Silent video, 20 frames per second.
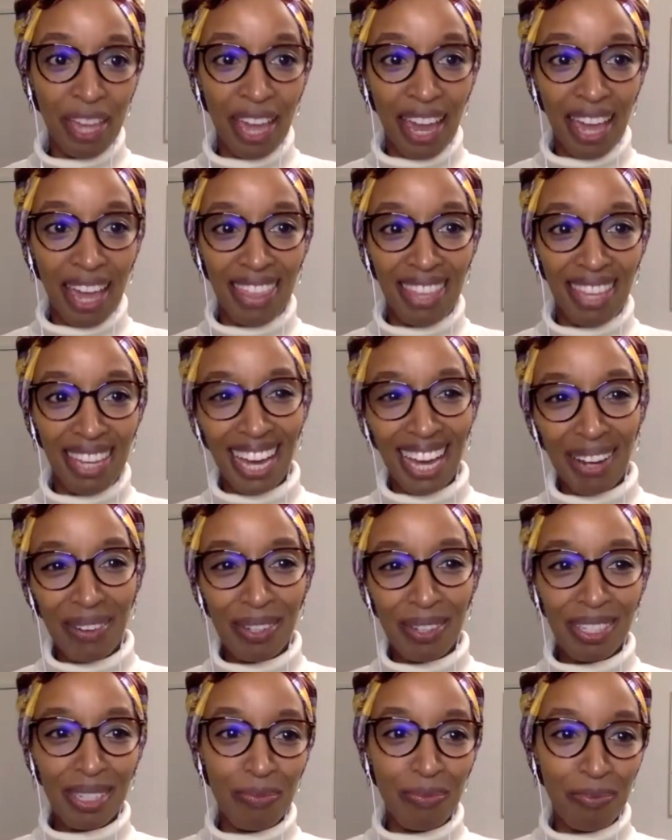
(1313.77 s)
And then I
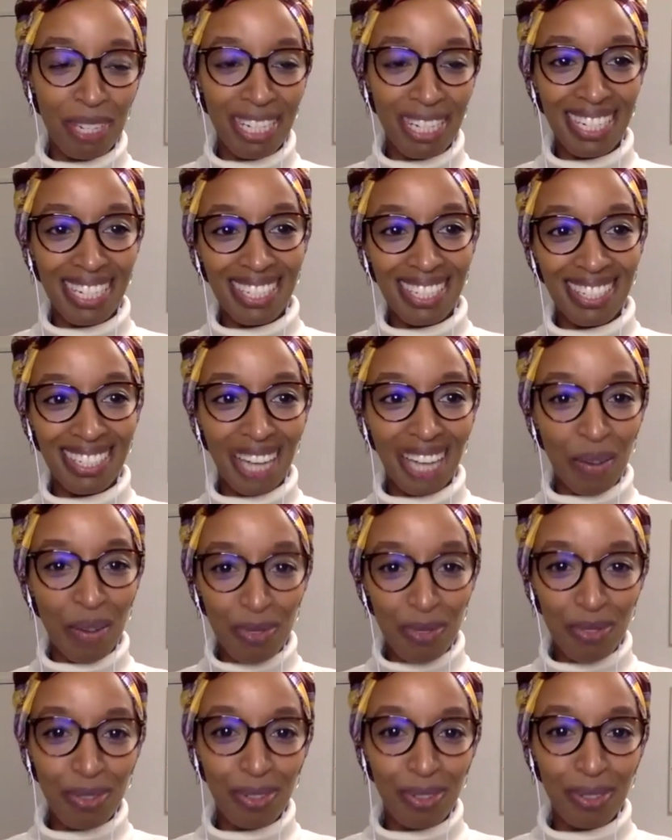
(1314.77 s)
was a bit
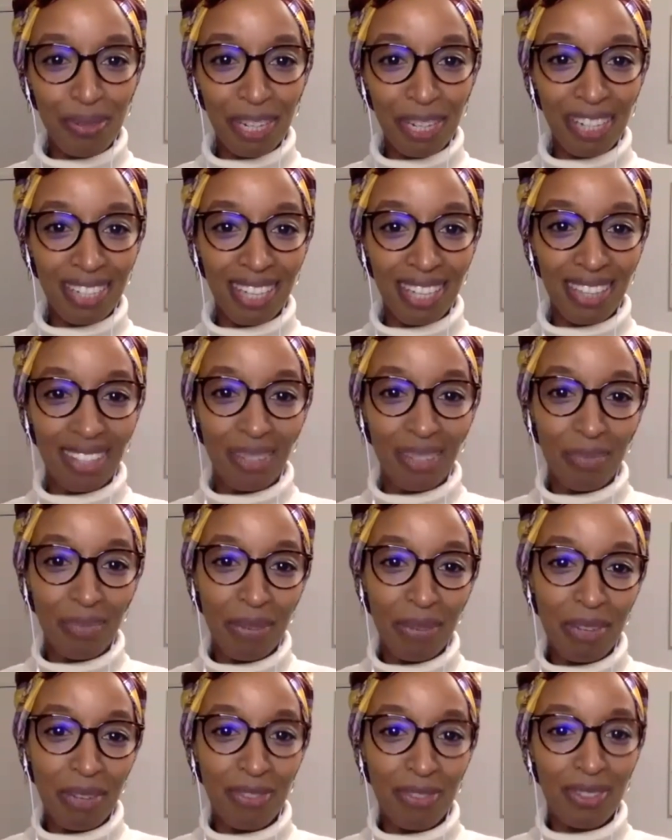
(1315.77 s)
doubtful, because I thought
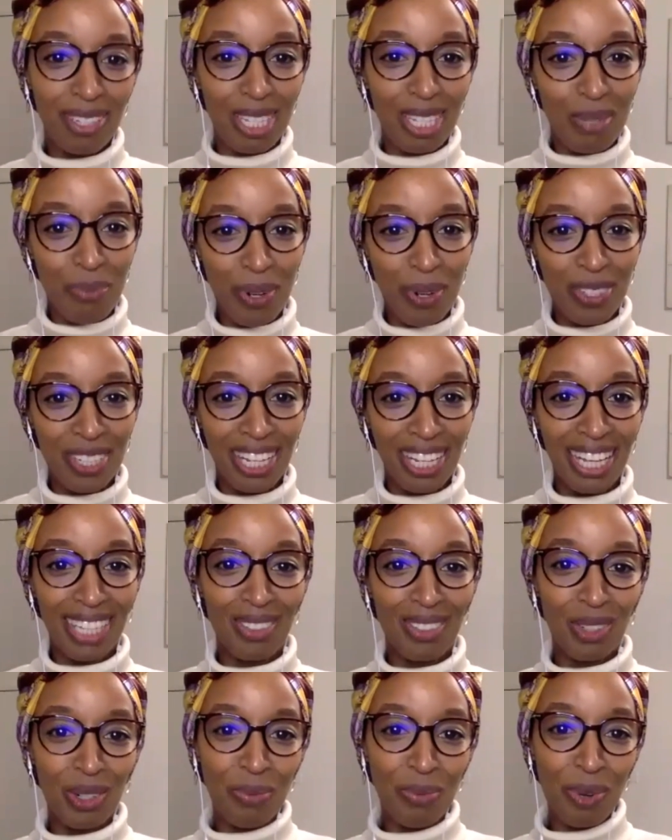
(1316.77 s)
maybe for this person, I'd like
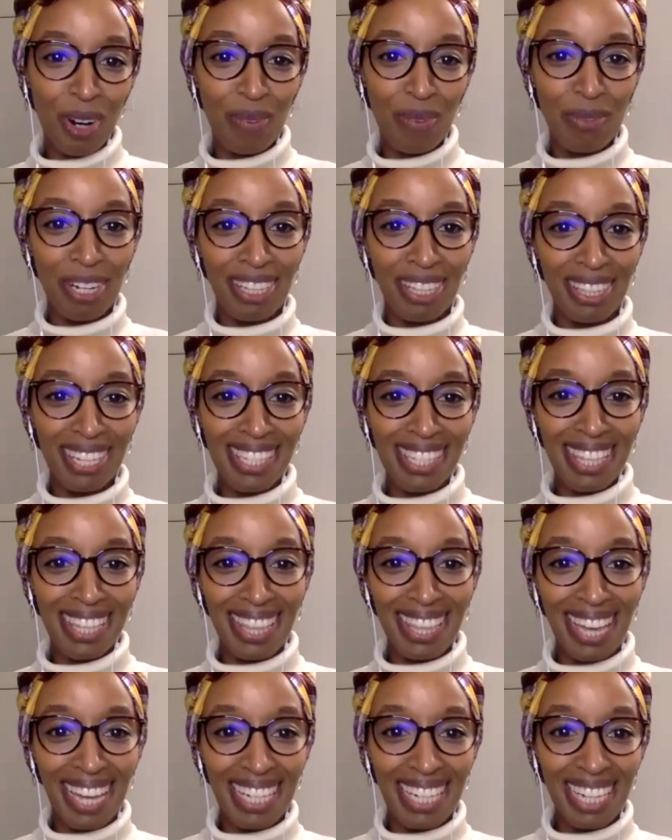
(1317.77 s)
to know more about this
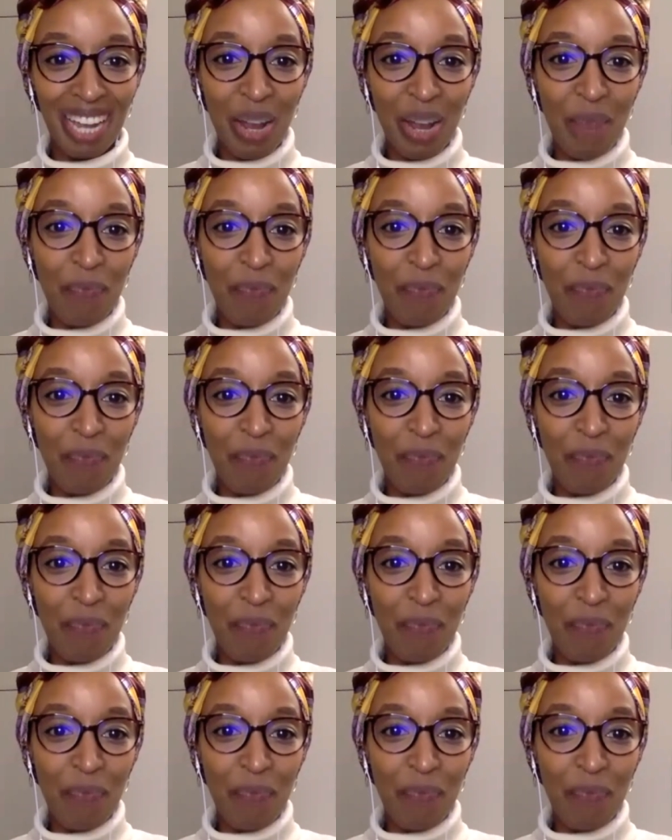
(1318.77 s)
and that.